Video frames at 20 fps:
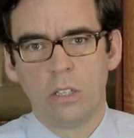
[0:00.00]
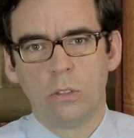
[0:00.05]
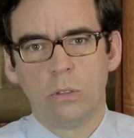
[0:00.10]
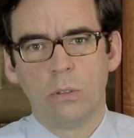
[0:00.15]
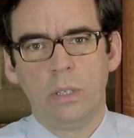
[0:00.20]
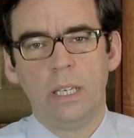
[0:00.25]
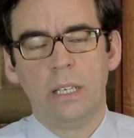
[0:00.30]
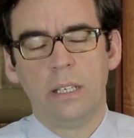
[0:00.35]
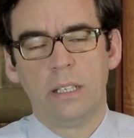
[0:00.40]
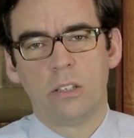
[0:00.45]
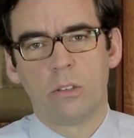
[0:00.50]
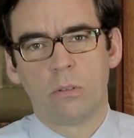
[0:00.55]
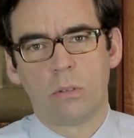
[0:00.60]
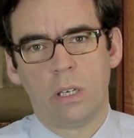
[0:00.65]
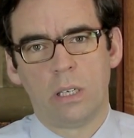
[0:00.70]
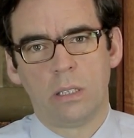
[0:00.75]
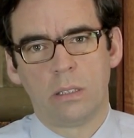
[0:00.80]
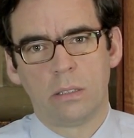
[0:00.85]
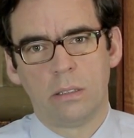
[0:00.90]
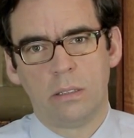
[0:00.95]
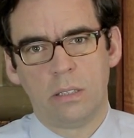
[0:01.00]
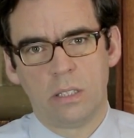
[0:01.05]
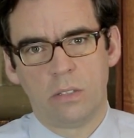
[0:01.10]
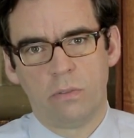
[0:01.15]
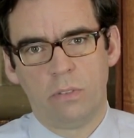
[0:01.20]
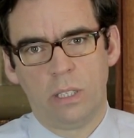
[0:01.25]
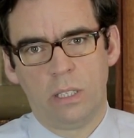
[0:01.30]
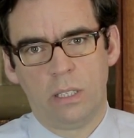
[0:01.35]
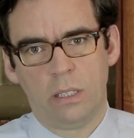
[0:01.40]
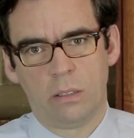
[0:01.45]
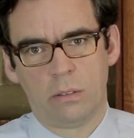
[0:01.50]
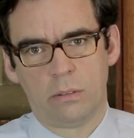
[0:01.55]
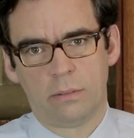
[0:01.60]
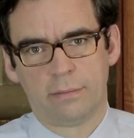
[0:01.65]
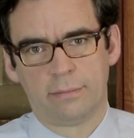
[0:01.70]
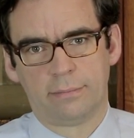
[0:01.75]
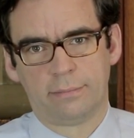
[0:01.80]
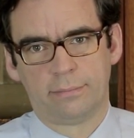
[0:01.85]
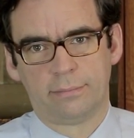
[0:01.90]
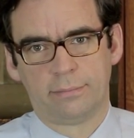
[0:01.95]
to illustrate this
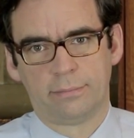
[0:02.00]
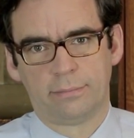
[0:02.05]
video.